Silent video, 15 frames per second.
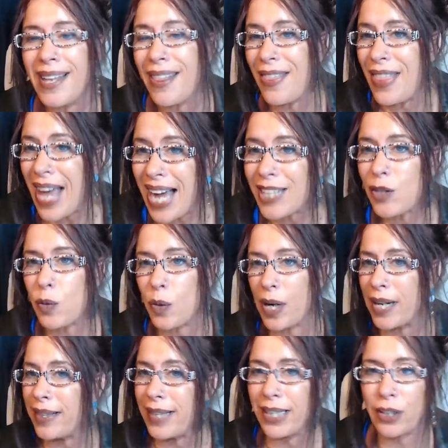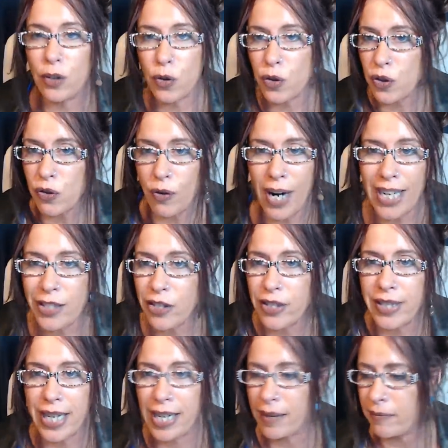That's where I think those
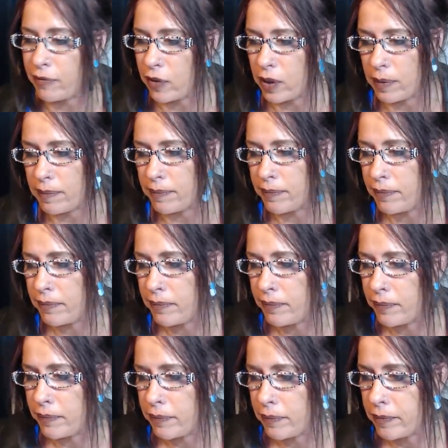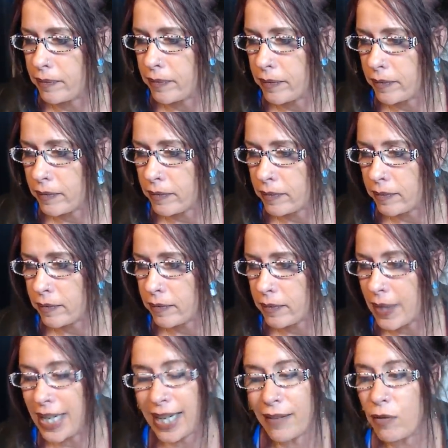scratches came from.
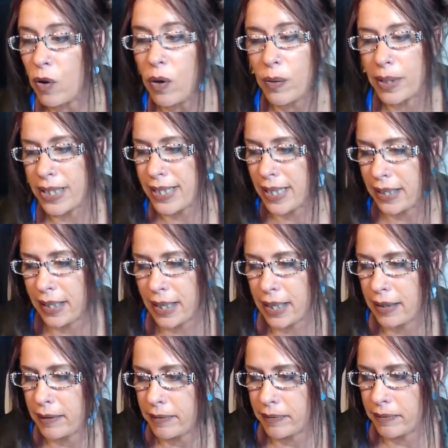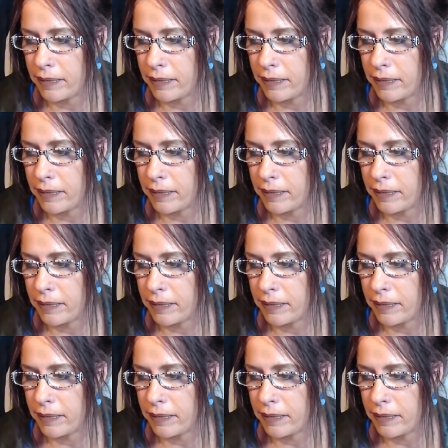And I've always said that.